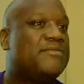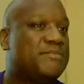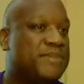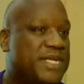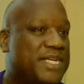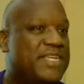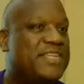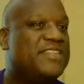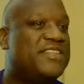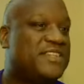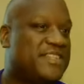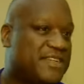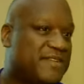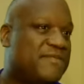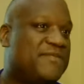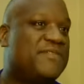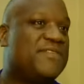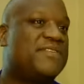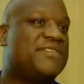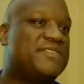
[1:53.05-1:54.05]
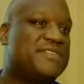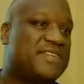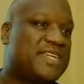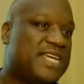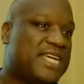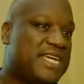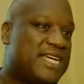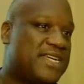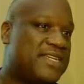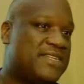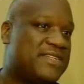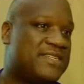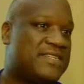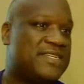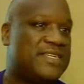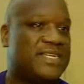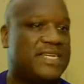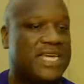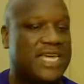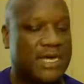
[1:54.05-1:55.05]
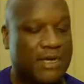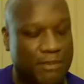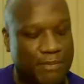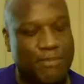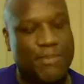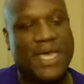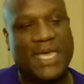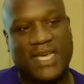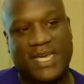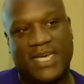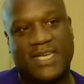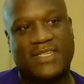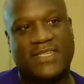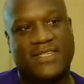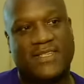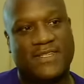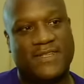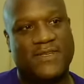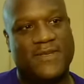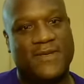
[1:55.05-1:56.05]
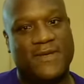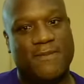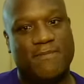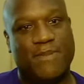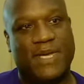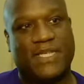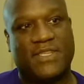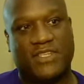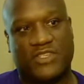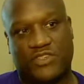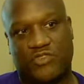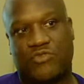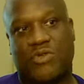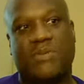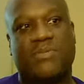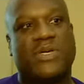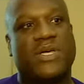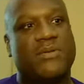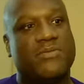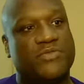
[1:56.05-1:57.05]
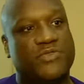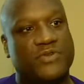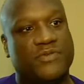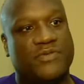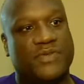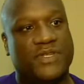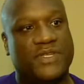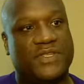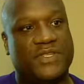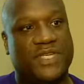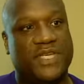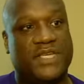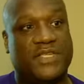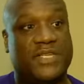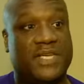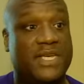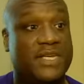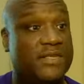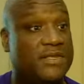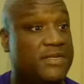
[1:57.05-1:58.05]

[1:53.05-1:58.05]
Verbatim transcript: Be the difference and help make us make this dream come true for these kids.